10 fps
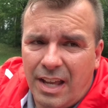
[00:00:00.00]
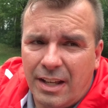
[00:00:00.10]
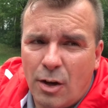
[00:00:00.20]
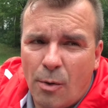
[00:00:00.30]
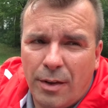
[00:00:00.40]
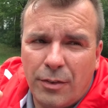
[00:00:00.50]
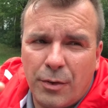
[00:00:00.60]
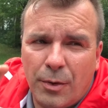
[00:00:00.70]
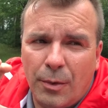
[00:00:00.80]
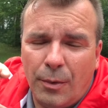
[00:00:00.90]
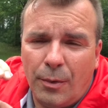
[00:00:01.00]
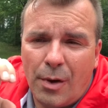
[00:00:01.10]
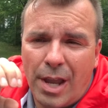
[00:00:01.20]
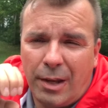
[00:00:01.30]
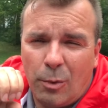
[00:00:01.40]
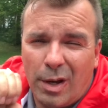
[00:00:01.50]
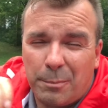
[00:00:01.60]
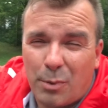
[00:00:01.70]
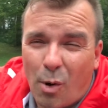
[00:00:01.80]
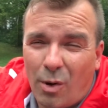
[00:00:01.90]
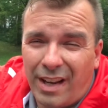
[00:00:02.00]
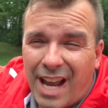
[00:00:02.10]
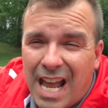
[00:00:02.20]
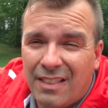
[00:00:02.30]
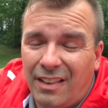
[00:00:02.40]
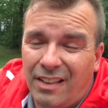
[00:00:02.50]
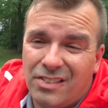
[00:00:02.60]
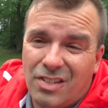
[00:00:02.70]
Going through a quick pro and con list.